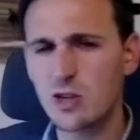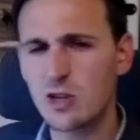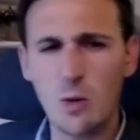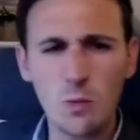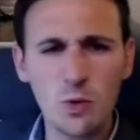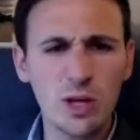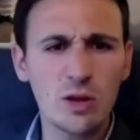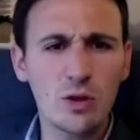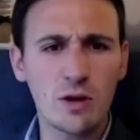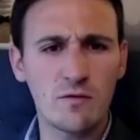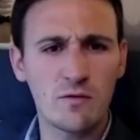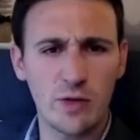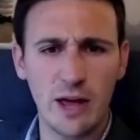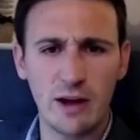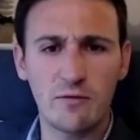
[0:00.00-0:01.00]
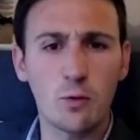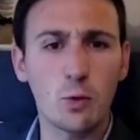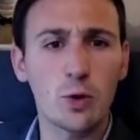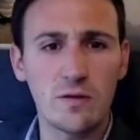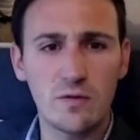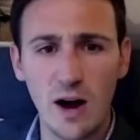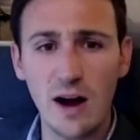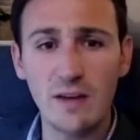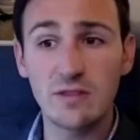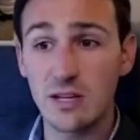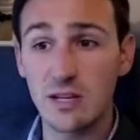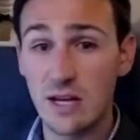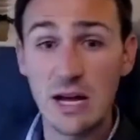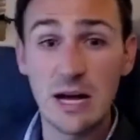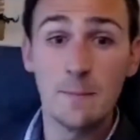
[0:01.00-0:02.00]
So I'm really looking for that
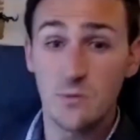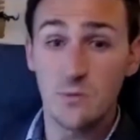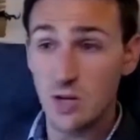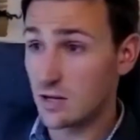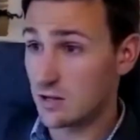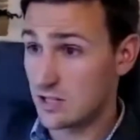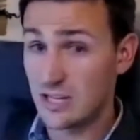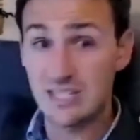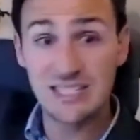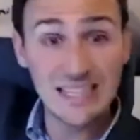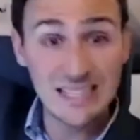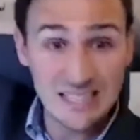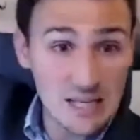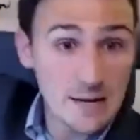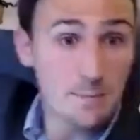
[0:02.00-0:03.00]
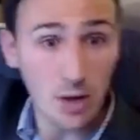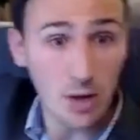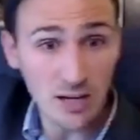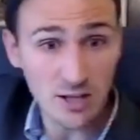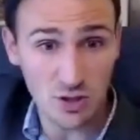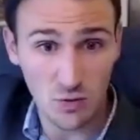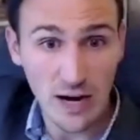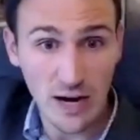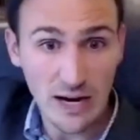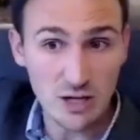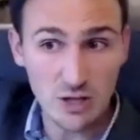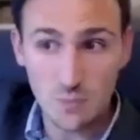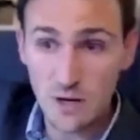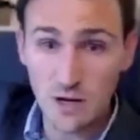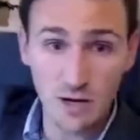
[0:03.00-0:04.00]
45 to 60 plus
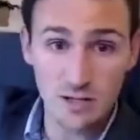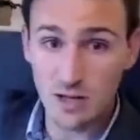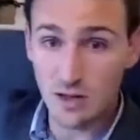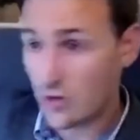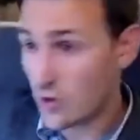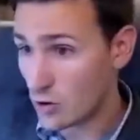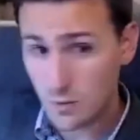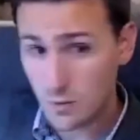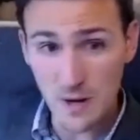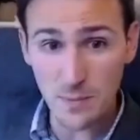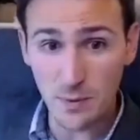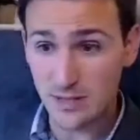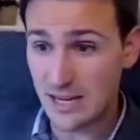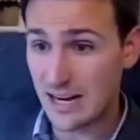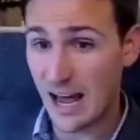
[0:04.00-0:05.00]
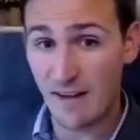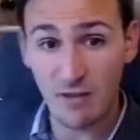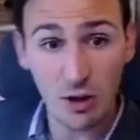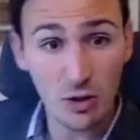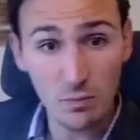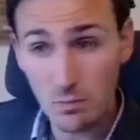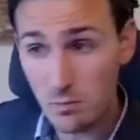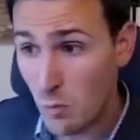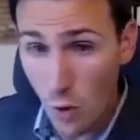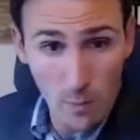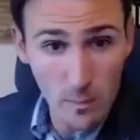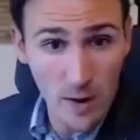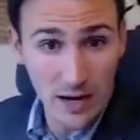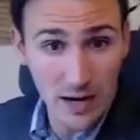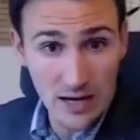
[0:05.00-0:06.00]
range, because those people tend to have more
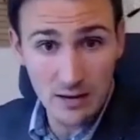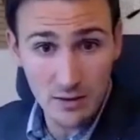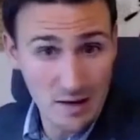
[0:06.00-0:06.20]
money.